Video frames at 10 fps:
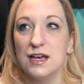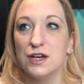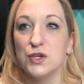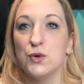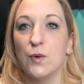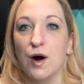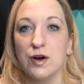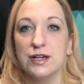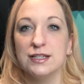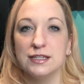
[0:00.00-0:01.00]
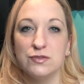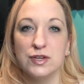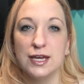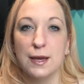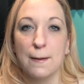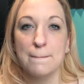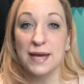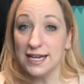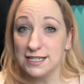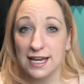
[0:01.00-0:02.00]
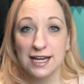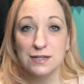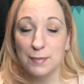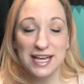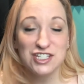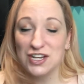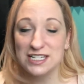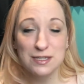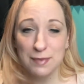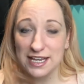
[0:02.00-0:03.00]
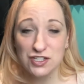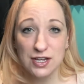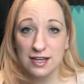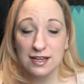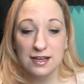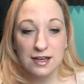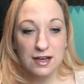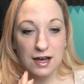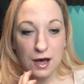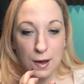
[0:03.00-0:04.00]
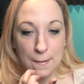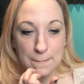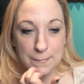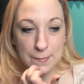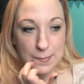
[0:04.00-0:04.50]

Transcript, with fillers: You aren't living paycheck, paycheck to paycheck. Um,